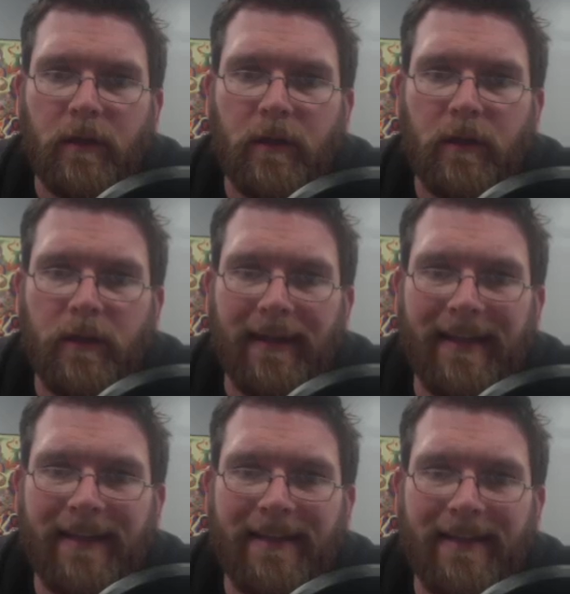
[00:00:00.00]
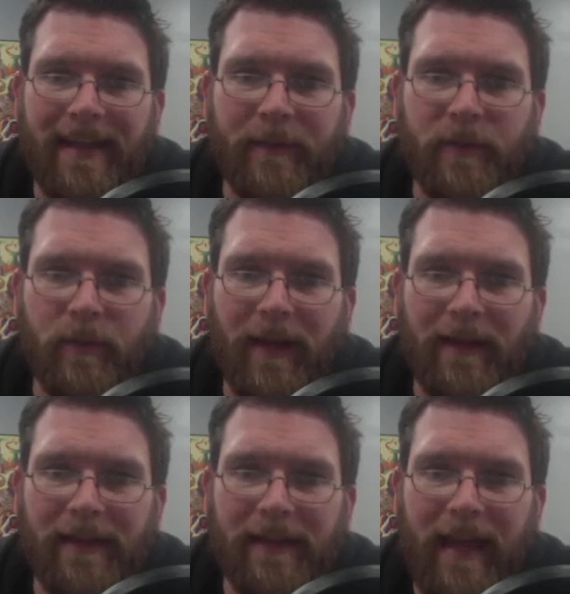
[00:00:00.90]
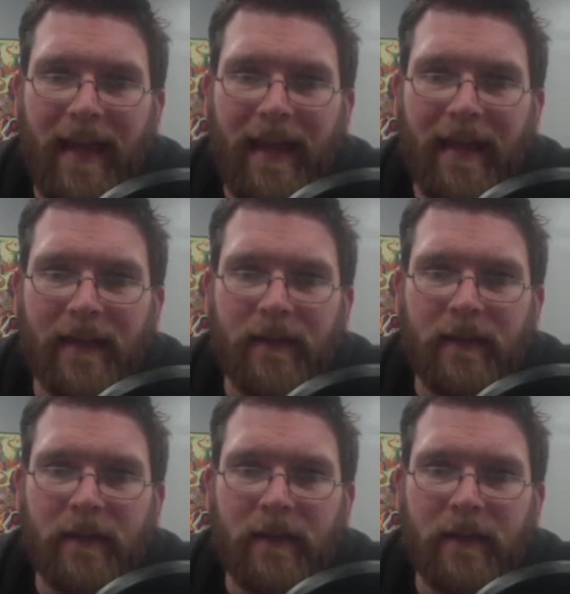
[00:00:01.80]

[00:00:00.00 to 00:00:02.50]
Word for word: gonna get in damage while he can.